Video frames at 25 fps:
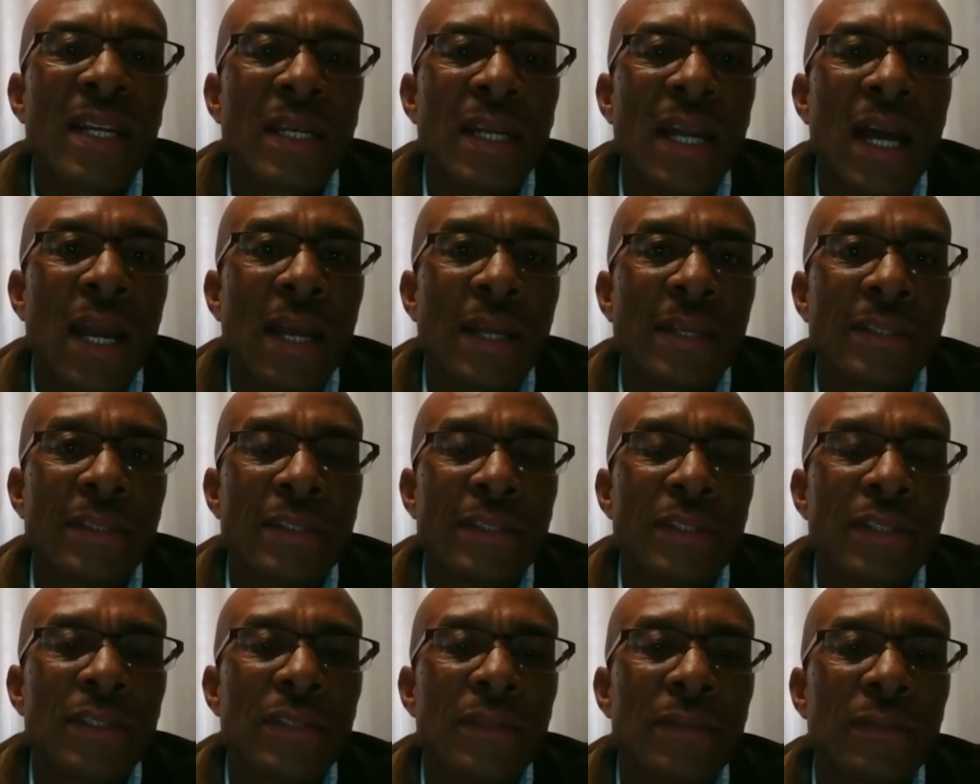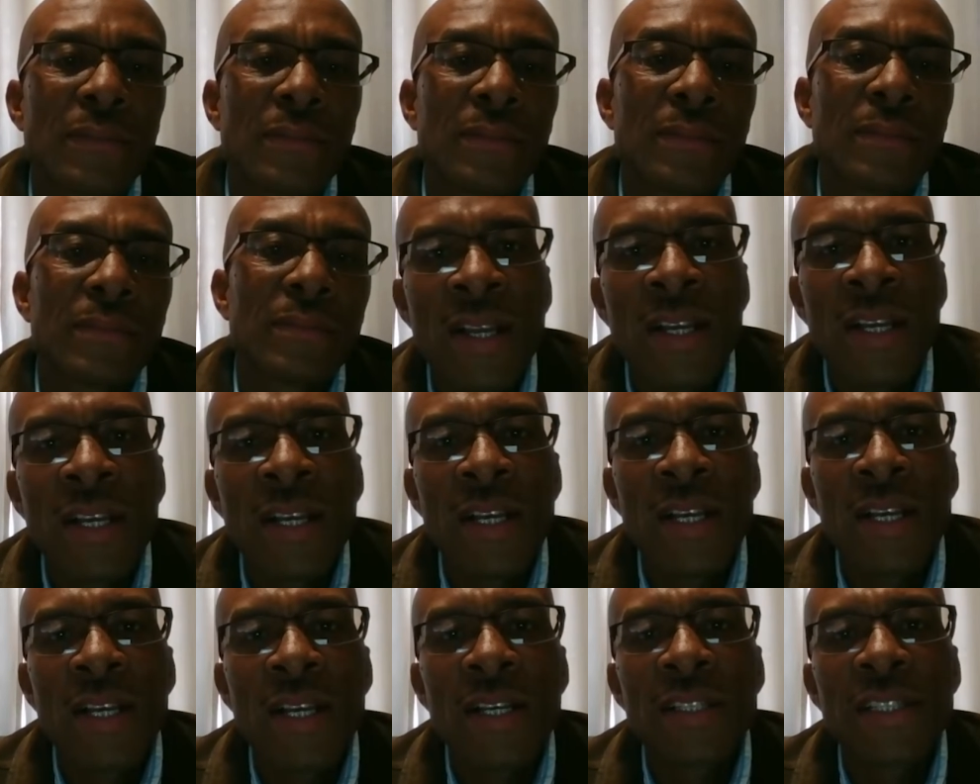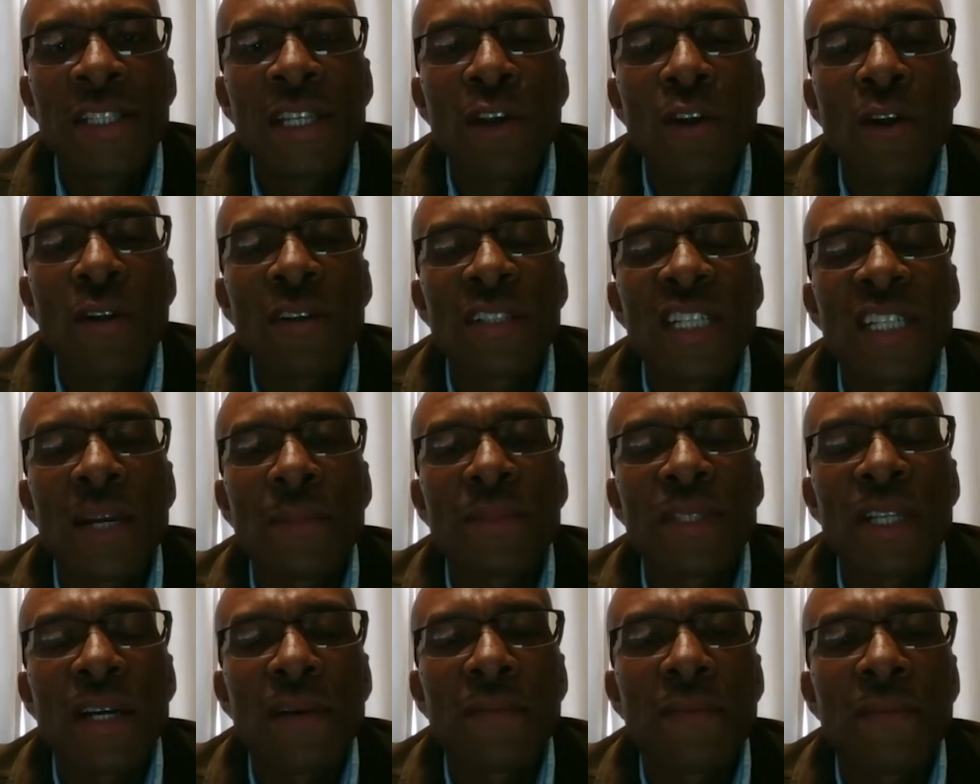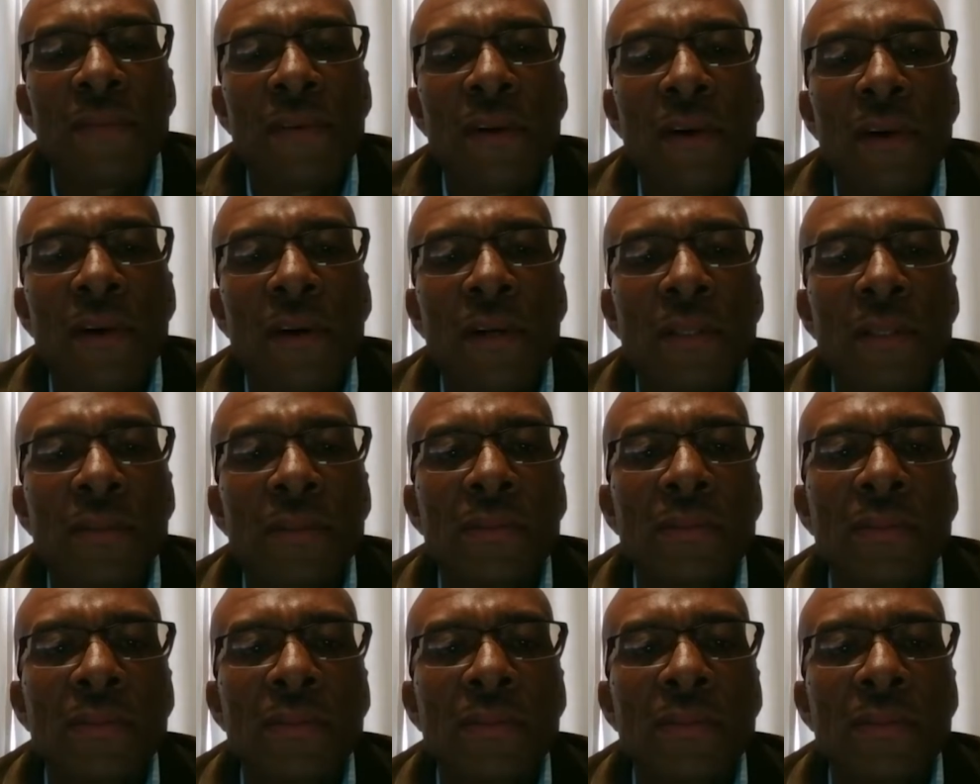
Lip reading: rights. Still on chapter 4,